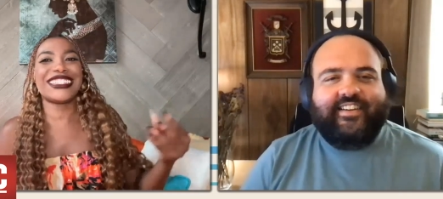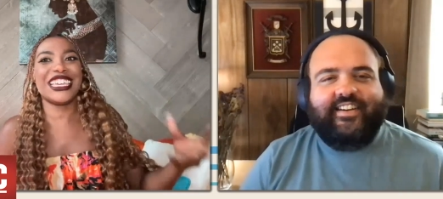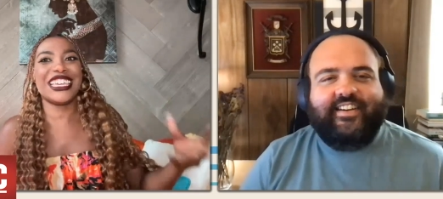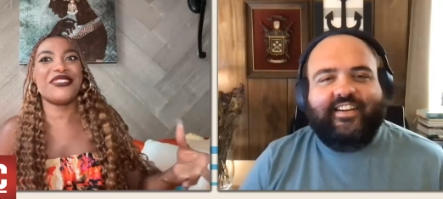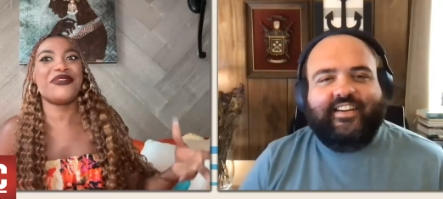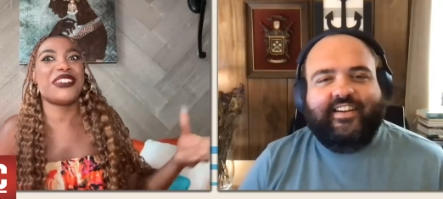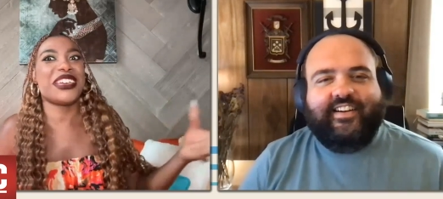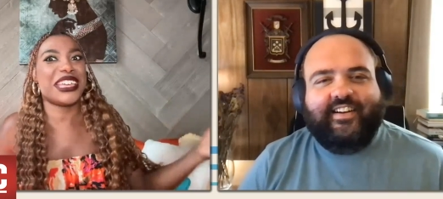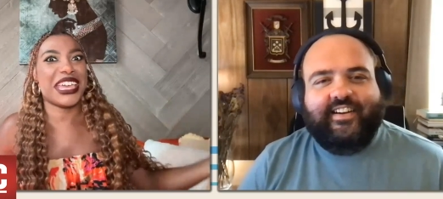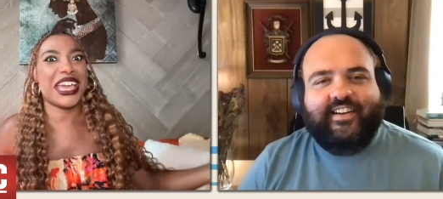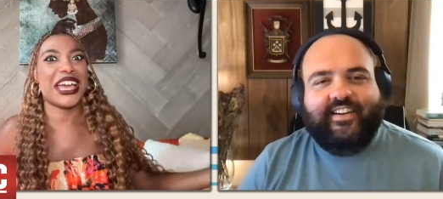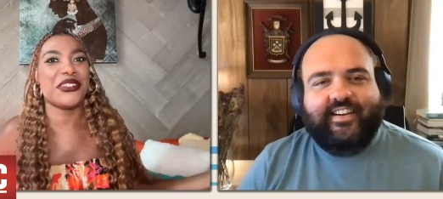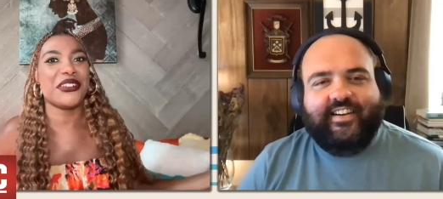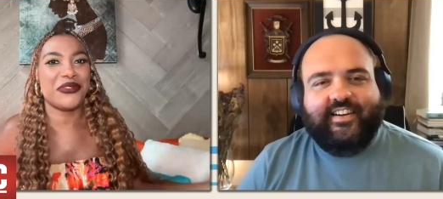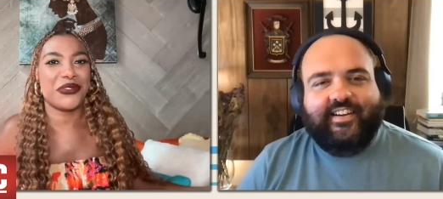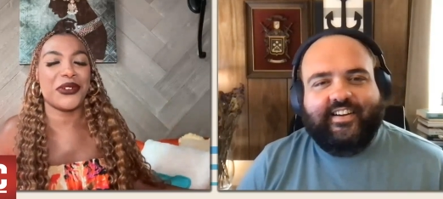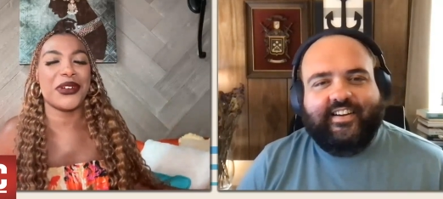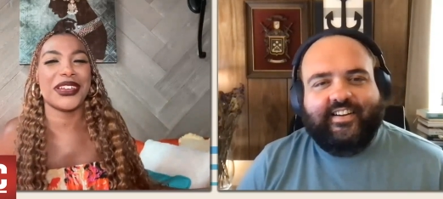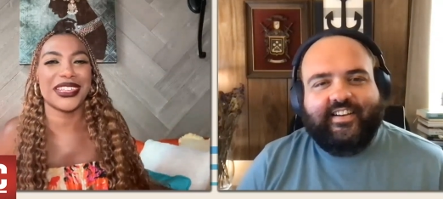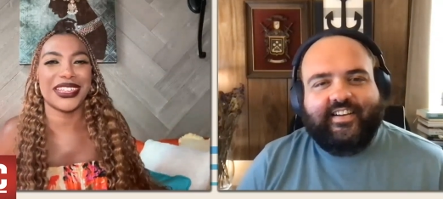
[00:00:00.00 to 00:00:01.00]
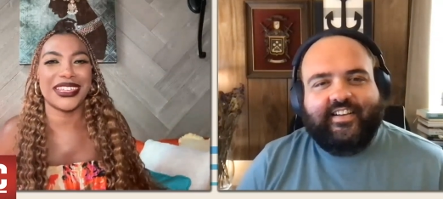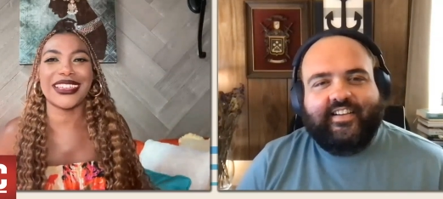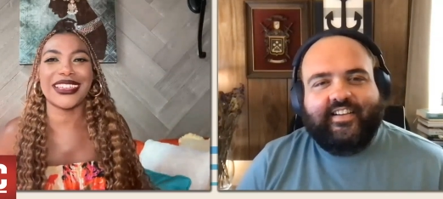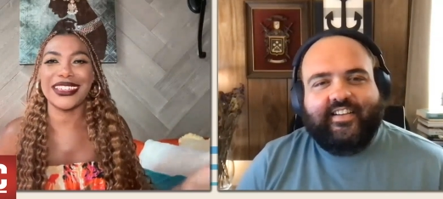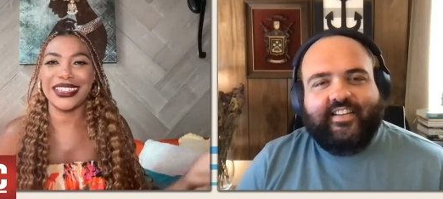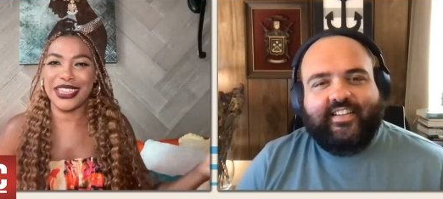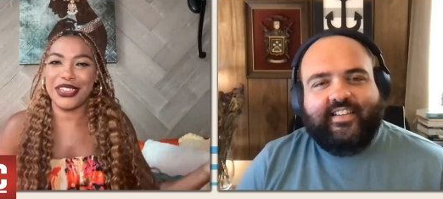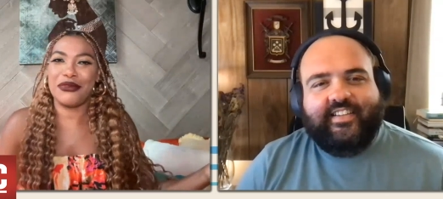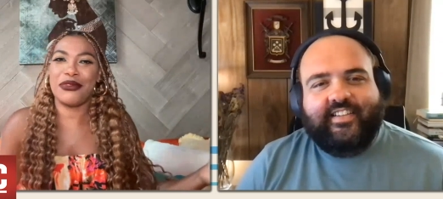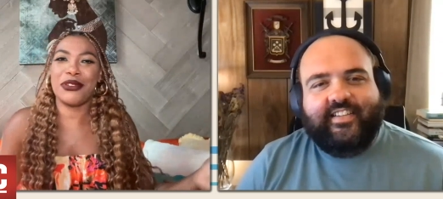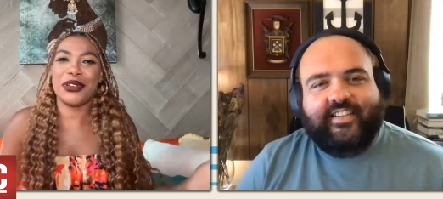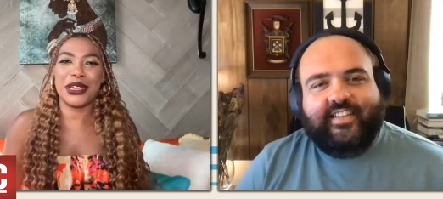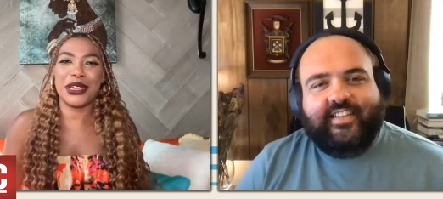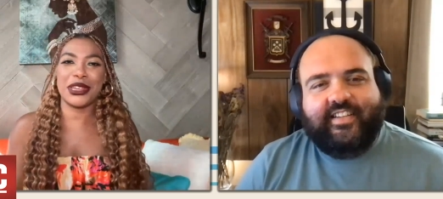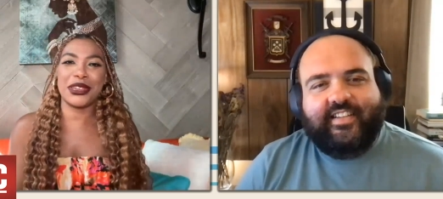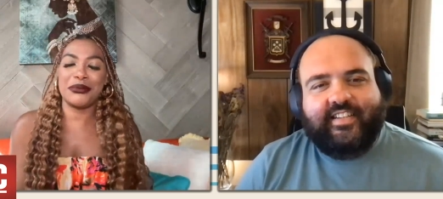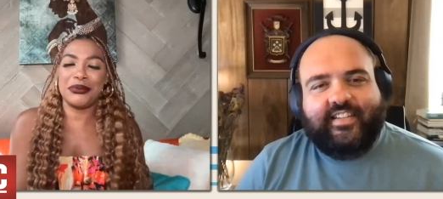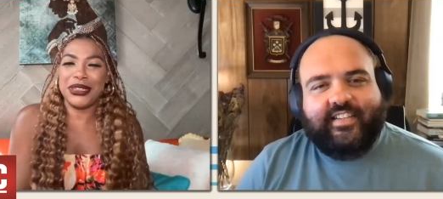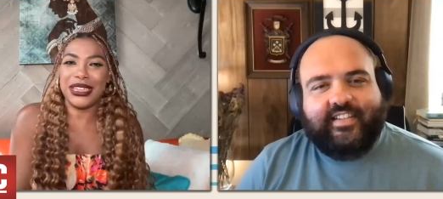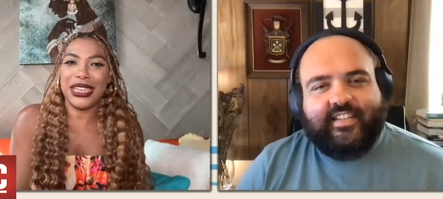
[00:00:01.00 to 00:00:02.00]
Speaker 1: is giving California. If we're
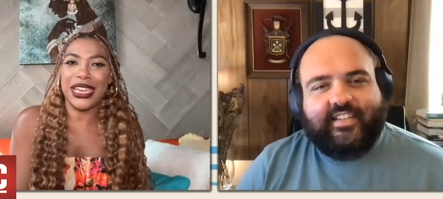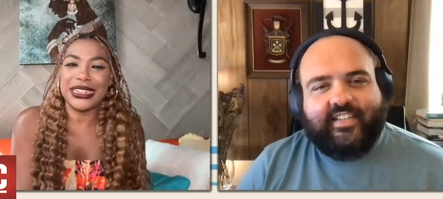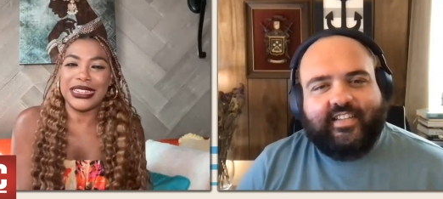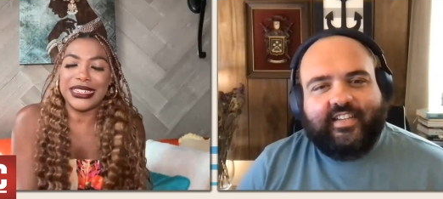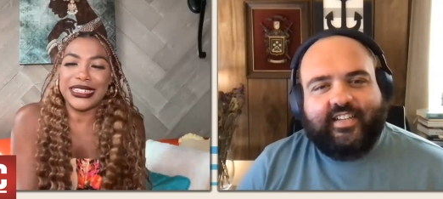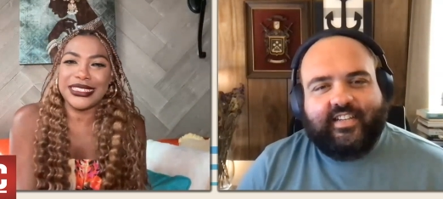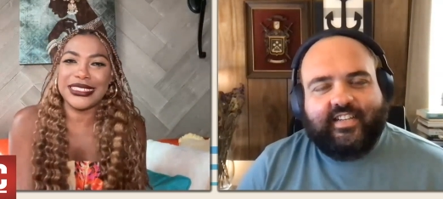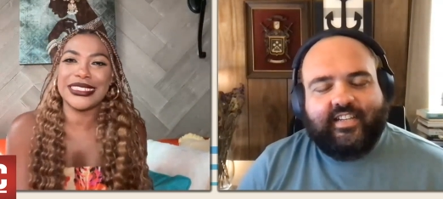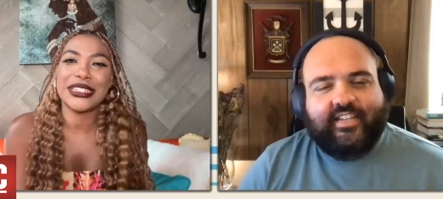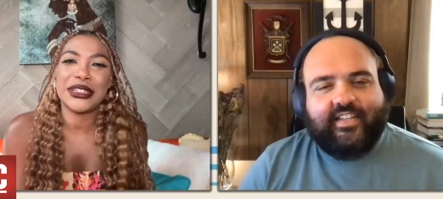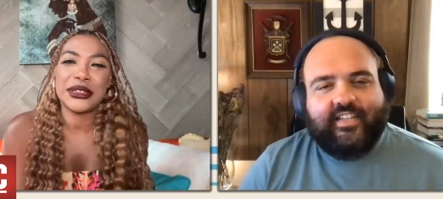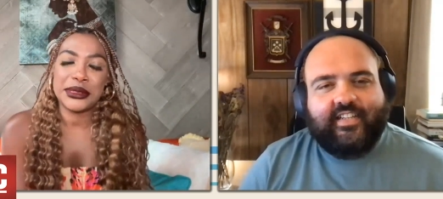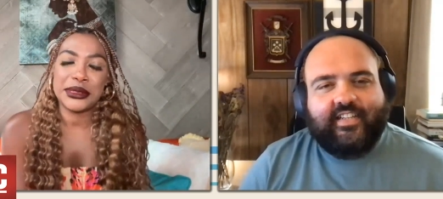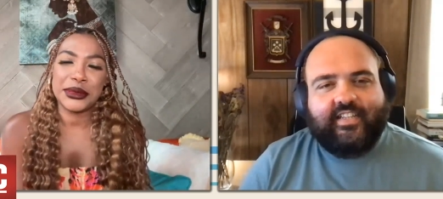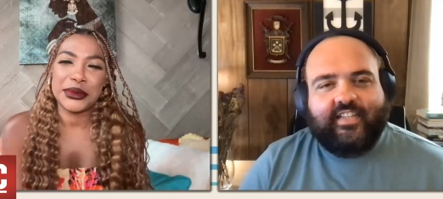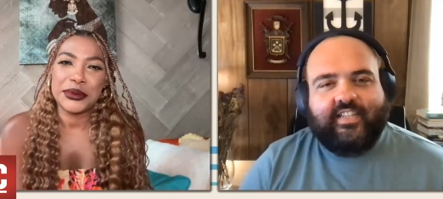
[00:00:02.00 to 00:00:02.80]
going to be honest,